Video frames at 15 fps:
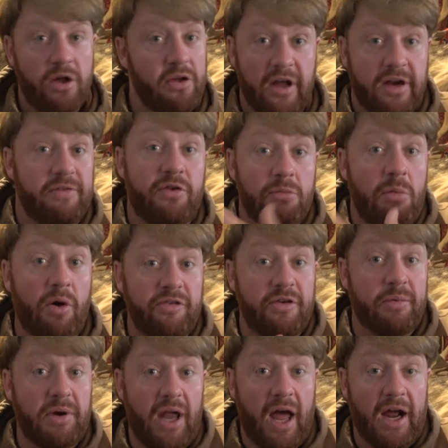And if you're mostly
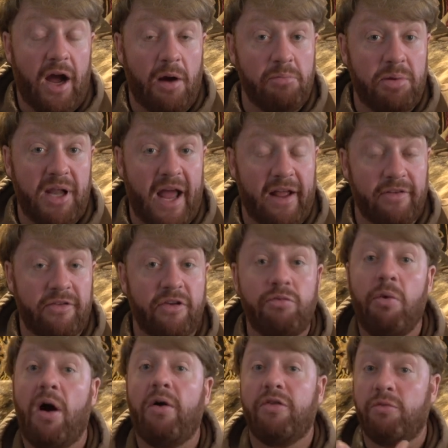relying on plants as
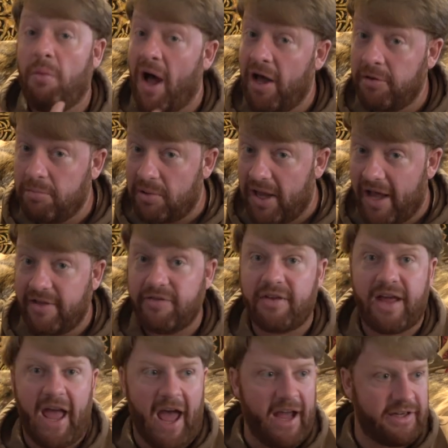well as wild plants,
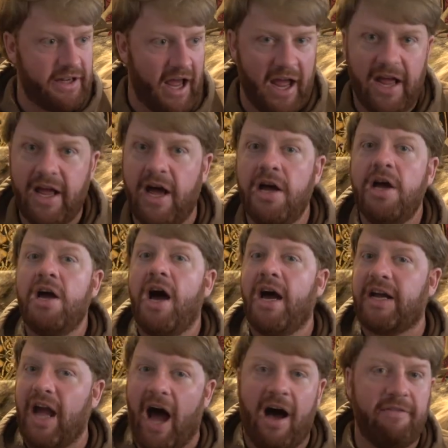cacti, uh,
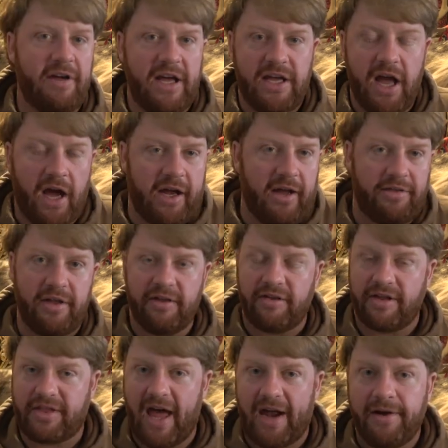agave, yucca, things
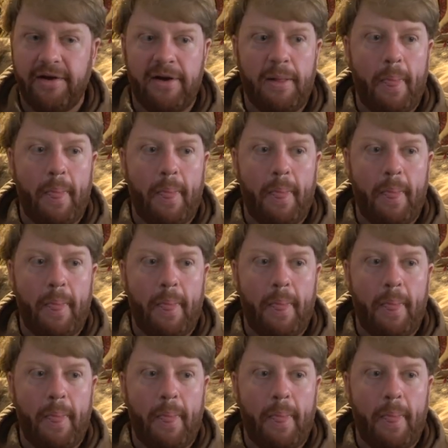like that,